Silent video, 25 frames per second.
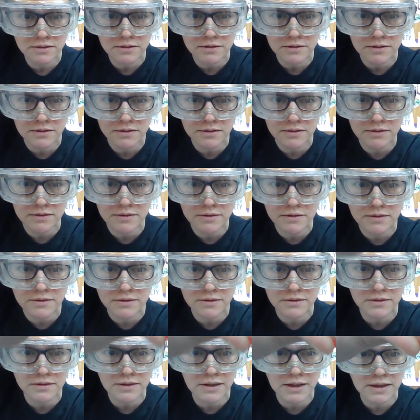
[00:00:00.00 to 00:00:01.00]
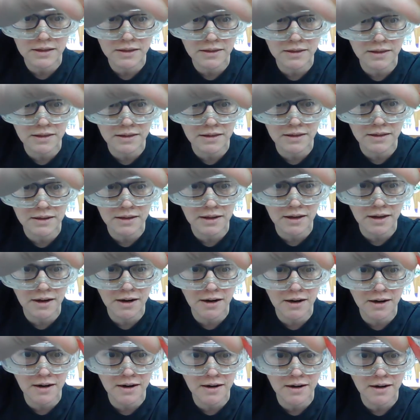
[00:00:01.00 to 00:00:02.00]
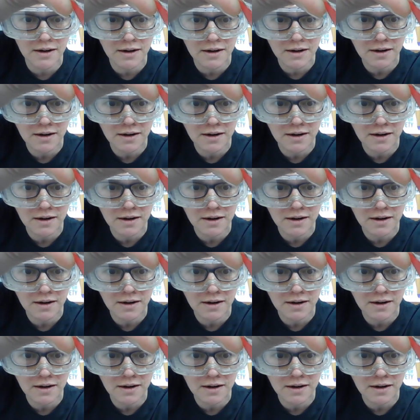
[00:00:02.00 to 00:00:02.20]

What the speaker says: like there,